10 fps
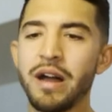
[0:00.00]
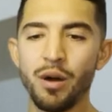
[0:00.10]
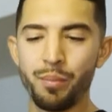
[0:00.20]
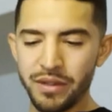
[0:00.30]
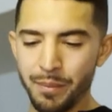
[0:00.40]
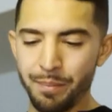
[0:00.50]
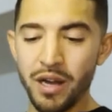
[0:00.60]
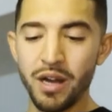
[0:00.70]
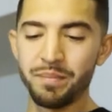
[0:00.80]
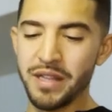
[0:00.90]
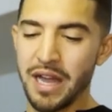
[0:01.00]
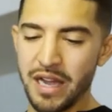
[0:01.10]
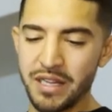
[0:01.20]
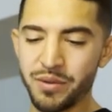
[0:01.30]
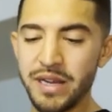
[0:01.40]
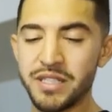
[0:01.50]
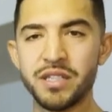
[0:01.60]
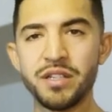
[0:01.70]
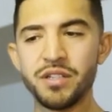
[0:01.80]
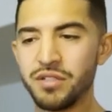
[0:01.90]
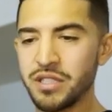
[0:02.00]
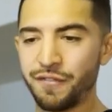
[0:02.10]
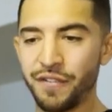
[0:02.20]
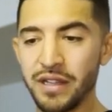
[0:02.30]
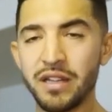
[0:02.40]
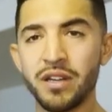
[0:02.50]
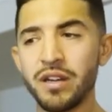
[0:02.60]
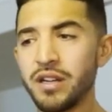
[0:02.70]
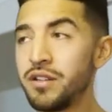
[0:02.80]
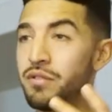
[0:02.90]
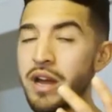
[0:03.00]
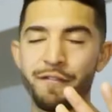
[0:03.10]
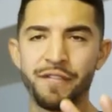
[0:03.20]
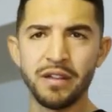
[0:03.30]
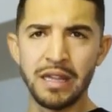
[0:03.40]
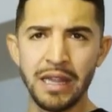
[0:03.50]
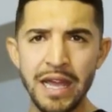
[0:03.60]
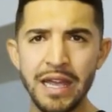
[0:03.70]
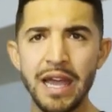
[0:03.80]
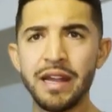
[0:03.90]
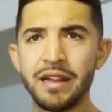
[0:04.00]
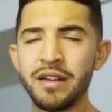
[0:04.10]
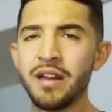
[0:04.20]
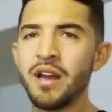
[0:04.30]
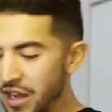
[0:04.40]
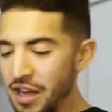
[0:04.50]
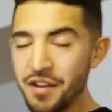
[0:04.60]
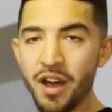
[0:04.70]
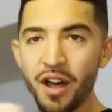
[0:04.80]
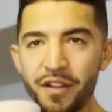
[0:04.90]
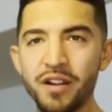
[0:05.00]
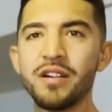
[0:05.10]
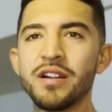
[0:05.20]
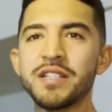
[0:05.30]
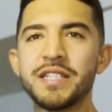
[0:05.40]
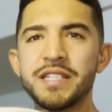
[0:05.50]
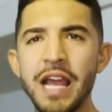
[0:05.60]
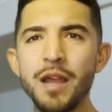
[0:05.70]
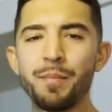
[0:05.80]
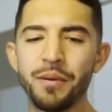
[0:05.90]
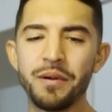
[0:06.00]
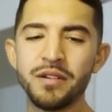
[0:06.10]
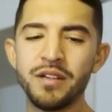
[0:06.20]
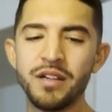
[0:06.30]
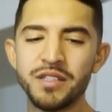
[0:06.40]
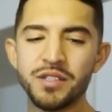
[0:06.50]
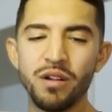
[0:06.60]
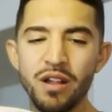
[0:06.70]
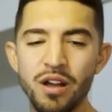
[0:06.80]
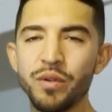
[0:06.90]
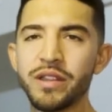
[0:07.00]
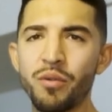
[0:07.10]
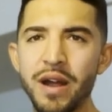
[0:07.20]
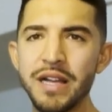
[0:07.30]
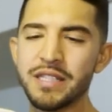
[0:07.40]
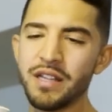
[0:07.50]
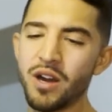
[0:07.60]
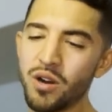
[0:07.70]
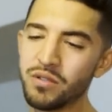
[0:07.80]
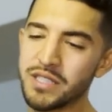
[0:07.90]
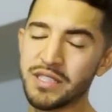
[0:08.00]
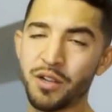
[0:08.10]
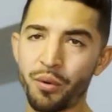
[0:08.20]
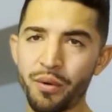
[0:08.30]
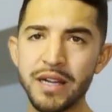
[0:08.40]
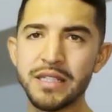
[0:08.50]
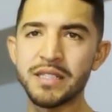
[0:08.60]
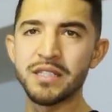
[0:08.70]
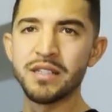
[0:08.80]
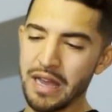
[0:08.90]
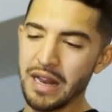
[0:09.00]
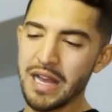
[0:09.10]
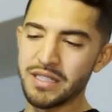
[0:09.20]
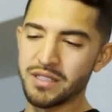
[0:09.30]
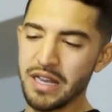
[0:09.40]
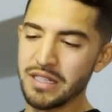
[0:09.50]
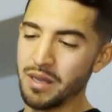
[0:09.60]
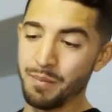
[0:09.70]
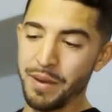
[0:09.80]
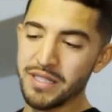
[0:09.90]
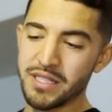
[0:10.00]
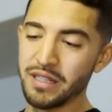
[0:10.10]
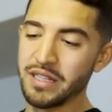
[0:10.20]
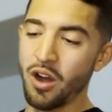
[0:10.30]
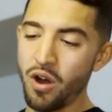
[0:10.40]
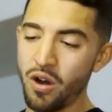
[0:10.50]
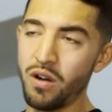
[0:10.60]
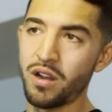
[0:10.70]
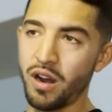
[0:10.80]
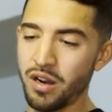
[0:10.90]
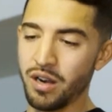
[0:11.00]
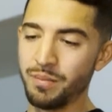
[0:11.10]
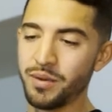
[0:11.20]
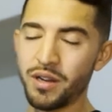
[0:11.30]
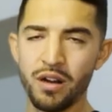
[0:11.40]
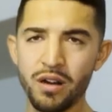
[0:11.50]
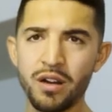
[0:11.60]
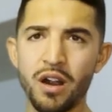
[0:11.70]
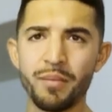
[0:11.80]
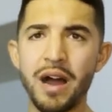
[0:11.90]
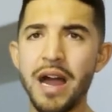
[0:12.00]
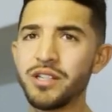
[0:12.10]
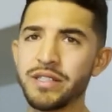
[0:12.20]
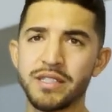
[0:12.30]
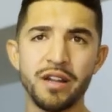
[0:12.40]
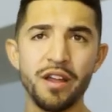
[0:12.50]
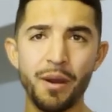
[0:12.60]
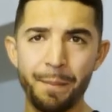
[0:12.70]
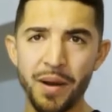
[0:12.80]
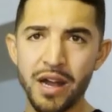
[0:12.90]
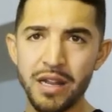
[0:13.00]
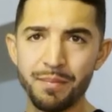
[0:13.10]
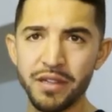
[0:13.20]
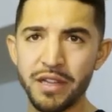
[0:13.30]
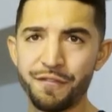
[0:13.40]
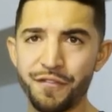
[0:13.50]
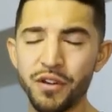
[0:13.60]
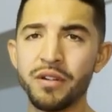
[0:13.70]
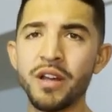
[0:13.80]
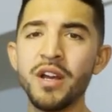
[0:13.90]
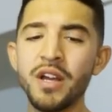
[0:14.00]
help with the pump, the hydration, you just feeling good, you not feeling lightheaded. Another staple, so along with the rice and the oats is grits, and it has it's basically all carb, all carbohydrates. Another bodybuilding food.